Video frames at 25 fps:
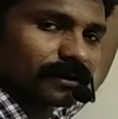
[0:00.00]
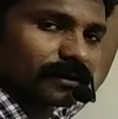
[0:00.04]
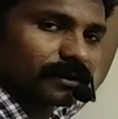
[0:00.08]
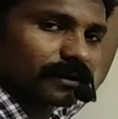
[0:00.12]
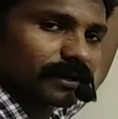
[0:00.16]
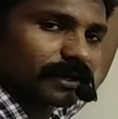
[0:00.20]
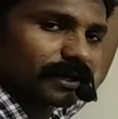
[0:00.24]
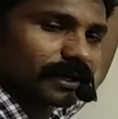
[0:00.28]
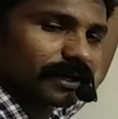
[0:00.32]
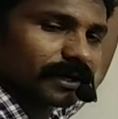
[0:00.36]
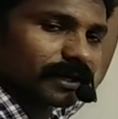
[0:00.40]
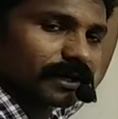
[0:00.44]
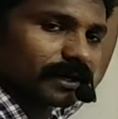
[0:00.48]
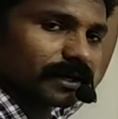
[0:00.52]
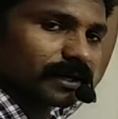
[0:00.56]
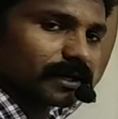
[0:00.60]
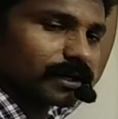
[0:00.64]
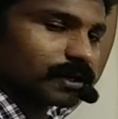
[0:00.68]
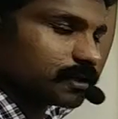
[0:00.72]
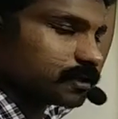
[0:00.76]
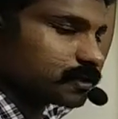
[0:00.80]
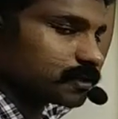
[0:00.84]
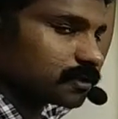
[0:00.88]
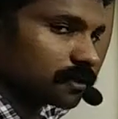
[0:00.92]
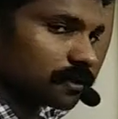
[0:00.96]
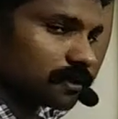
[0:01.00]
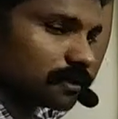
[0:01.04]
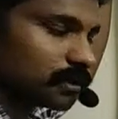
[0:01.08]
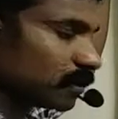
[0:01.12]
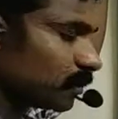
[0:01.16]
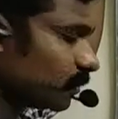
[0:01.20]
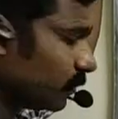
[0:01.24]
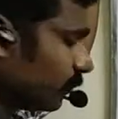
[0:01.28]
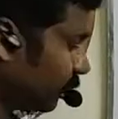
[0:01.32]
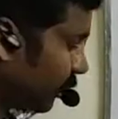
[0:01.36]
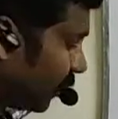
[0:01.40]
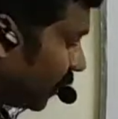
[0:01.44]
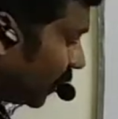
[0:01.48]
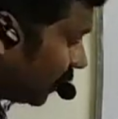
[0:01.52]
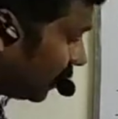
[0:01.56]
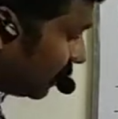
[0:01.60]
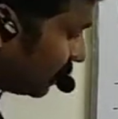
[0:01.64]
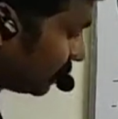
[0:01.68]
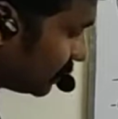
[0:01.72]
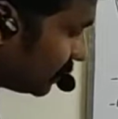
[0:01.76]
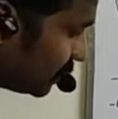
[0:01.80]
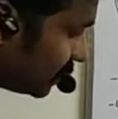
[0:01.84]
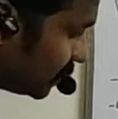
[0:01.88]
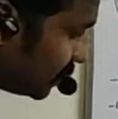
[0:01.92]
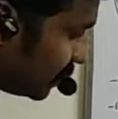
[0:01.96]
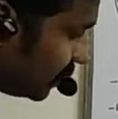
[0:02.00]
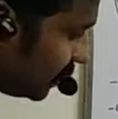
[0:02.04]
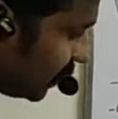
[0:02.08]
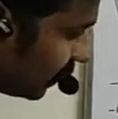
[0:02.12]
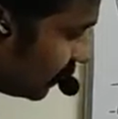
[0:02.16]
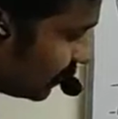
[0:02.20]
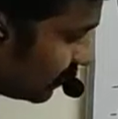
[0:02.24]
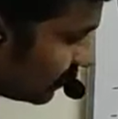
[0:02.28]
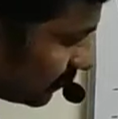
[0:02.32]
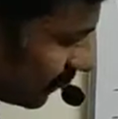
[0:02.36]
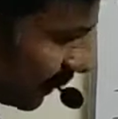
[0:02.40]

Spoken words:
Okay, so velocity and